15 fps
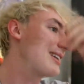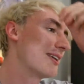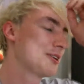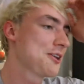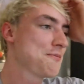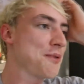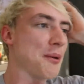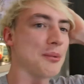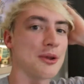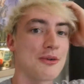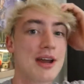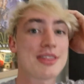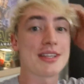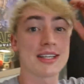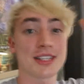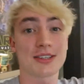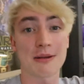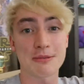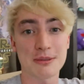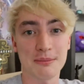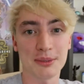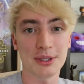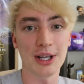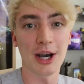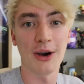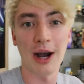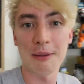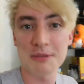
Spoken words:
so you probably read the description below.